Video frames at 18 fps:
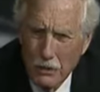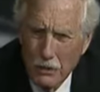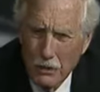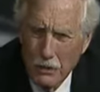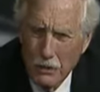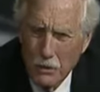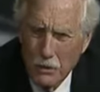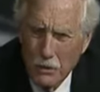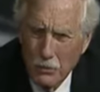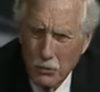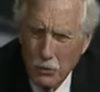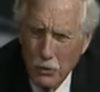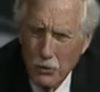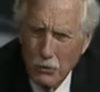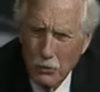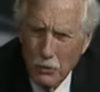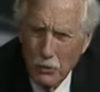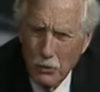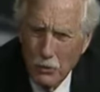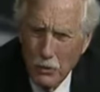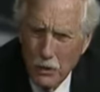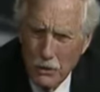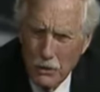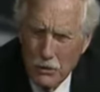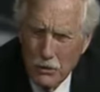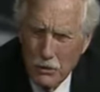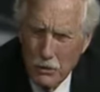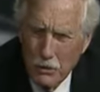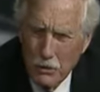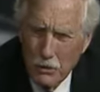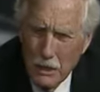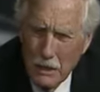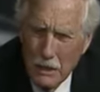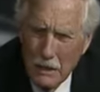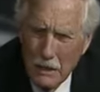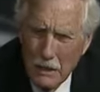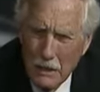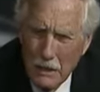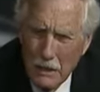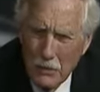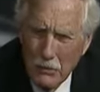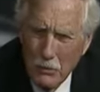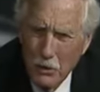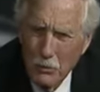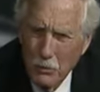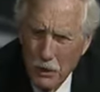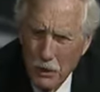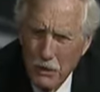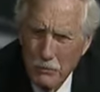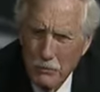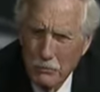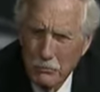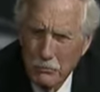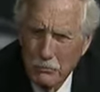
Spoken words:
that it did in World War I. So one way to,